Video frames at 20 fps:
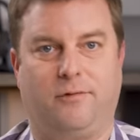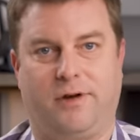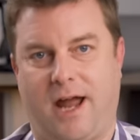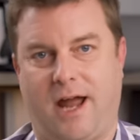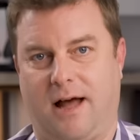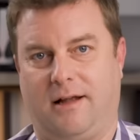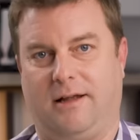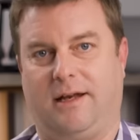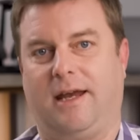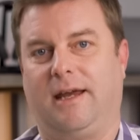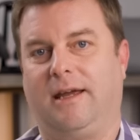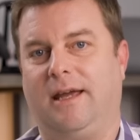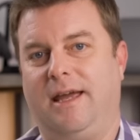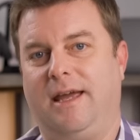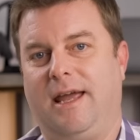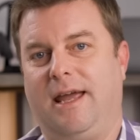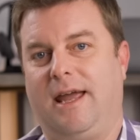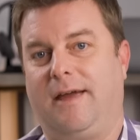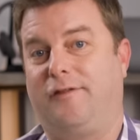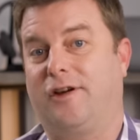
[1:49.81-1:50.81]
reality.
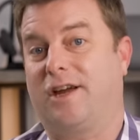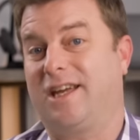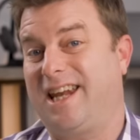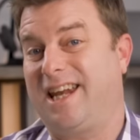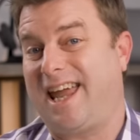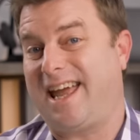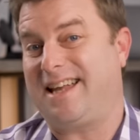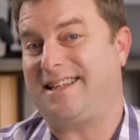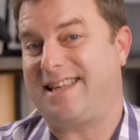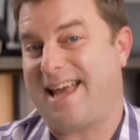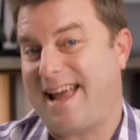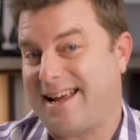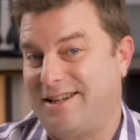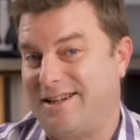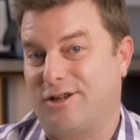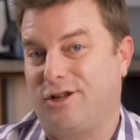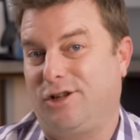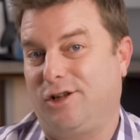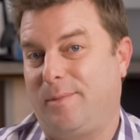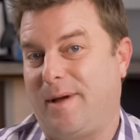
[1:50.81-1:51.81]
If you're going to get
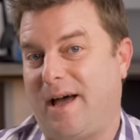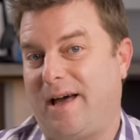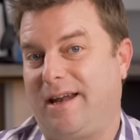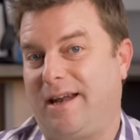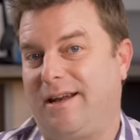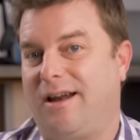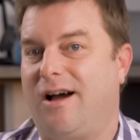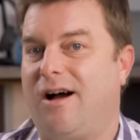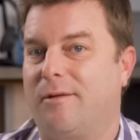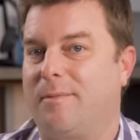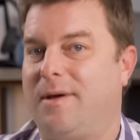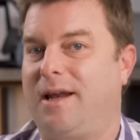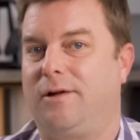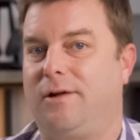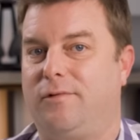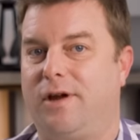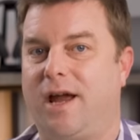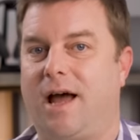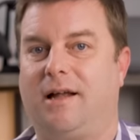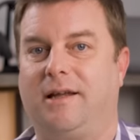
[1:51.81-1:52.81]
technical about it,
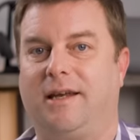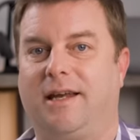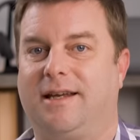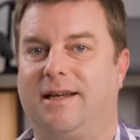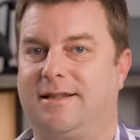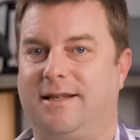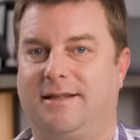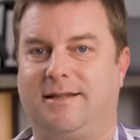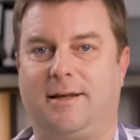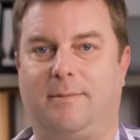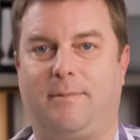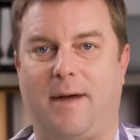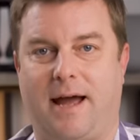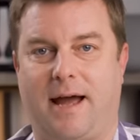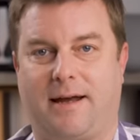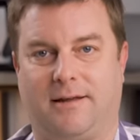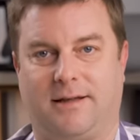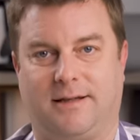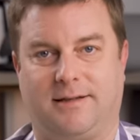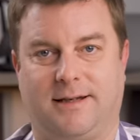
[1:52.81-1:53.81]
augmented reality existed
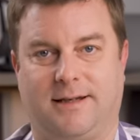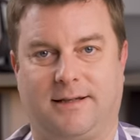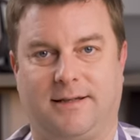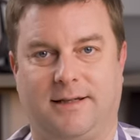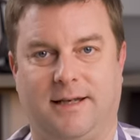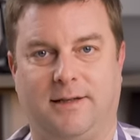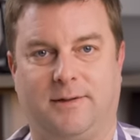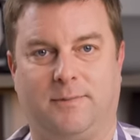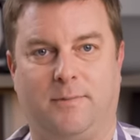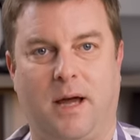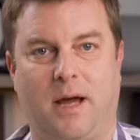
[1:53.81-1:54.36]
back in the 60s,